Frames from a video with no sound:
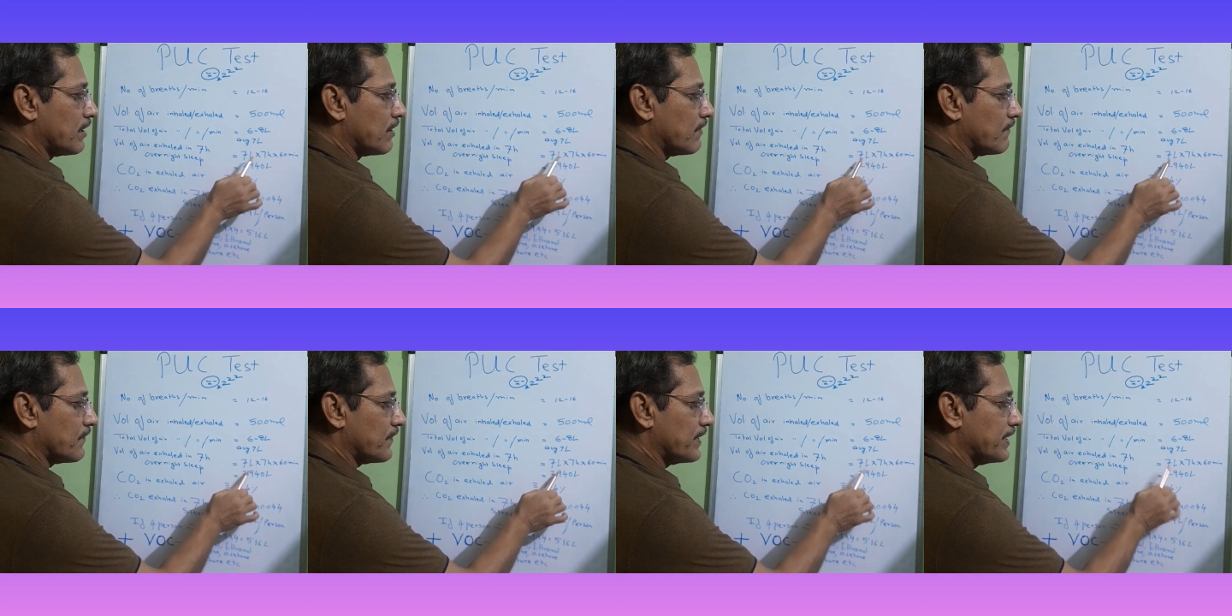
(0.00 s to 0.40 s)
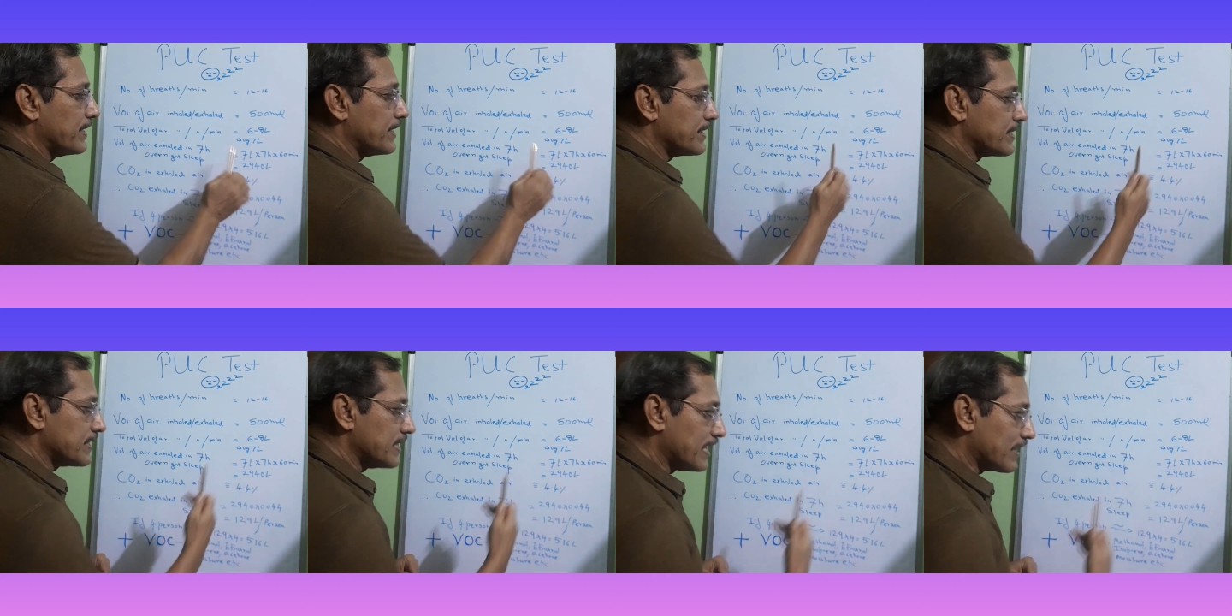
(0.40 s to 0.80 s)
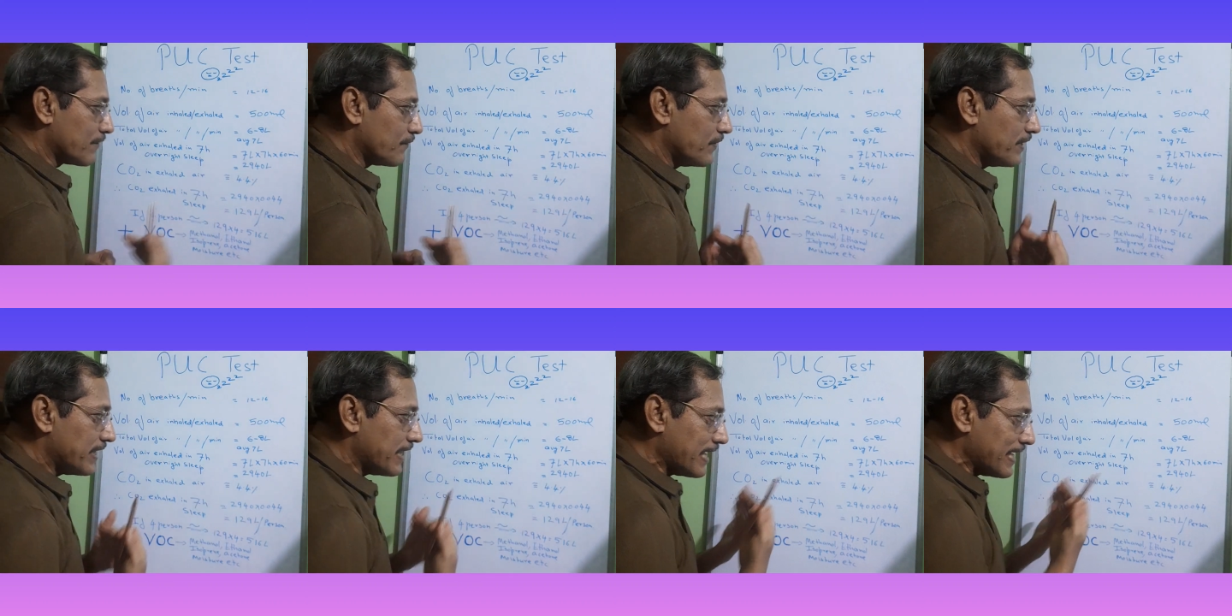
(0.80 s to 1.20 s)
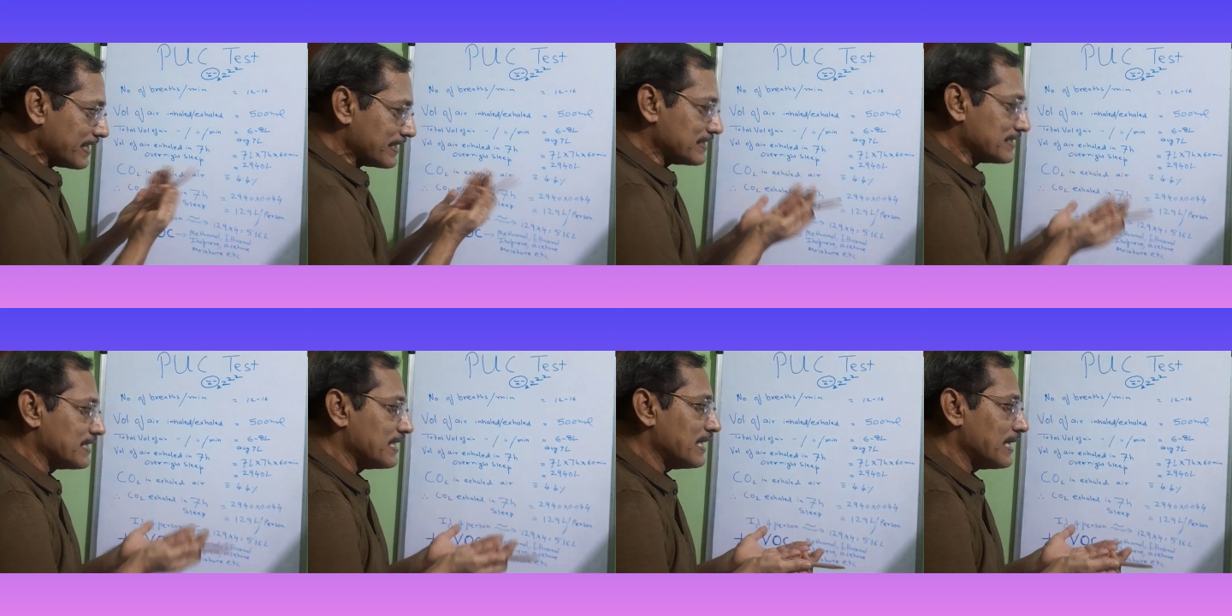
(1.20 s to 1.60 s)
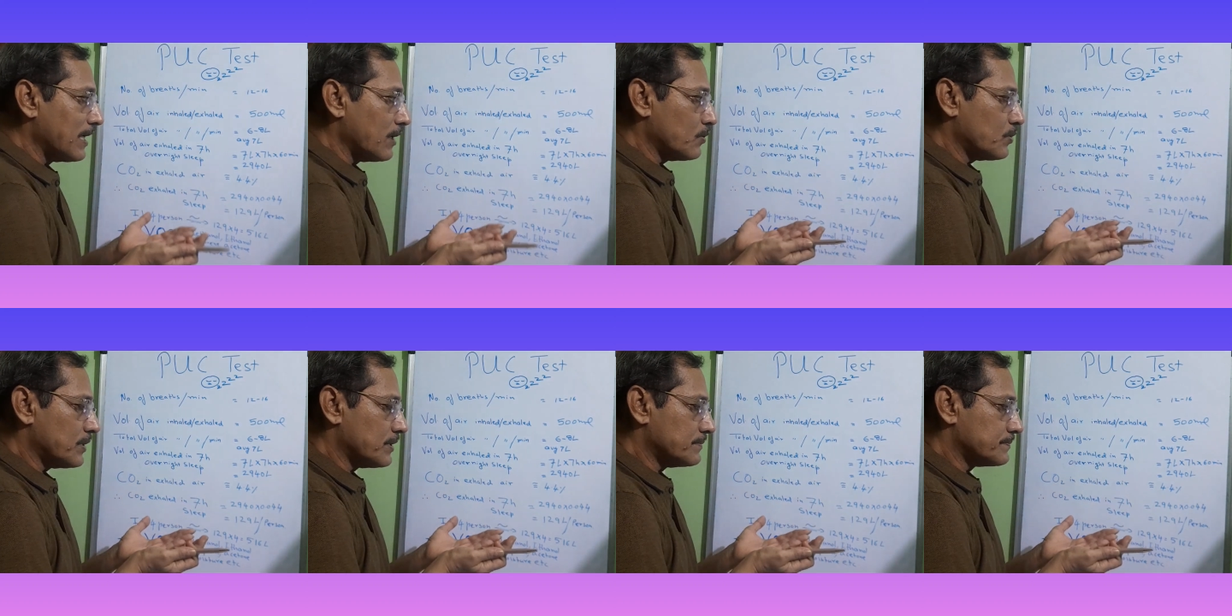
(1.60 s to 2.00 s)
of air that we exhale
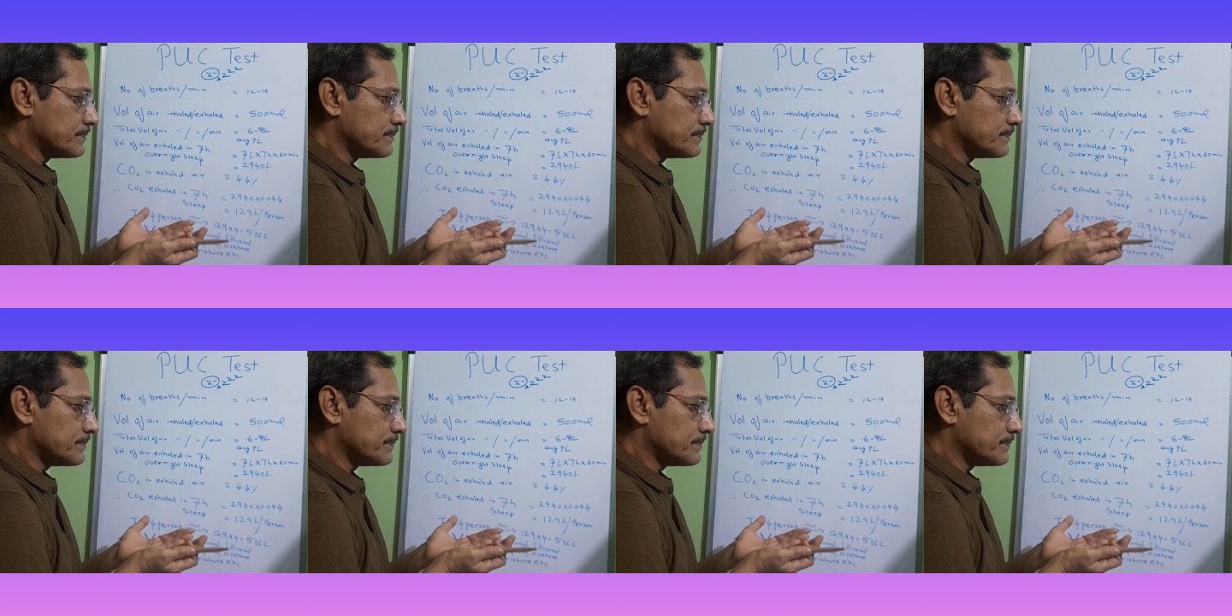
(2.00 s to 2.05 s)
out.